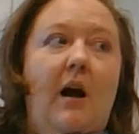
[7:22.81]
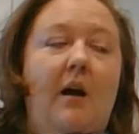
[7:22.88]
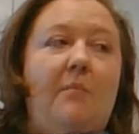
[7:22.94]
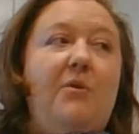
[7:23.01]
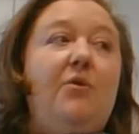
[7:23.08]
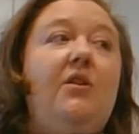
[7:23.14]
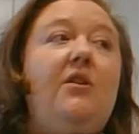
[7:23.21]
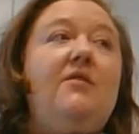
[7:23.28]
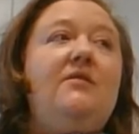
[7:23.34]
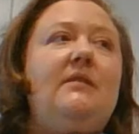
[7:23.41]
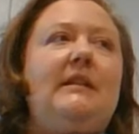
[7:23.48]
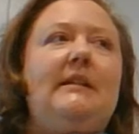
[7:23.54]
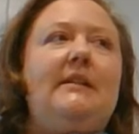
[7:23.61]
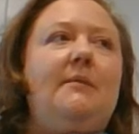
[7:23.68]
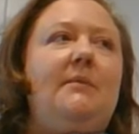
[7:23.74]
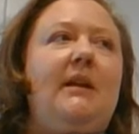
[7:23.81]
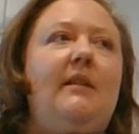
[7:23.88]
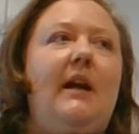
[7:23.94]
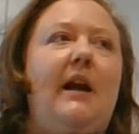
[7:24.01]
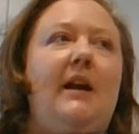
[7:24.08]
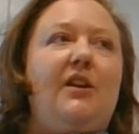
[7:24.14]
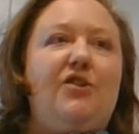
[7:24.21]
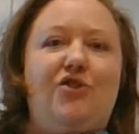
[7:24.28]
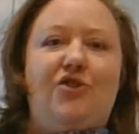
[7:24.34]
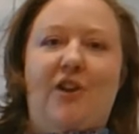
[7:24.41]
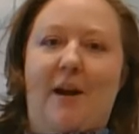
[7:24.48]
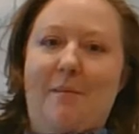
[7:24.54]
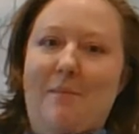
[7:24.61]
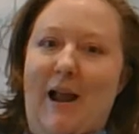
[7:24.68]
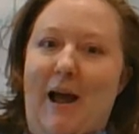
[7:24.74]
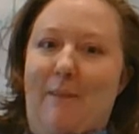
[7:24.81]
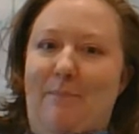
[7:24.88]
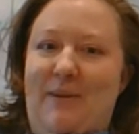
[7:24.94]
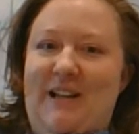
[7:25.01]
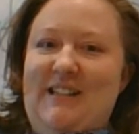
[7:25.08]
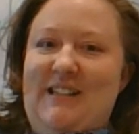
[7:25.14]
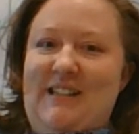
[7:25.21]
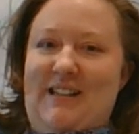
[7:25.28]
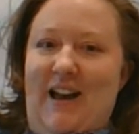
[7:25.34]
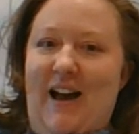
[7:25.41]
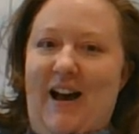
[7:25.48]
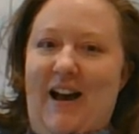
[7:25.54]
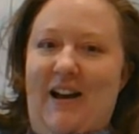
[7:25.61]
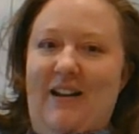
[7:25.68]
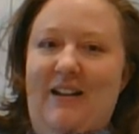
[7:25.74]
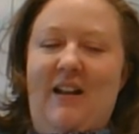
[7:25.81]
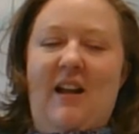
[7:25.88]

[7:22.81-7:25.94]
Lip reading: You could also say something like j'aime la pizza.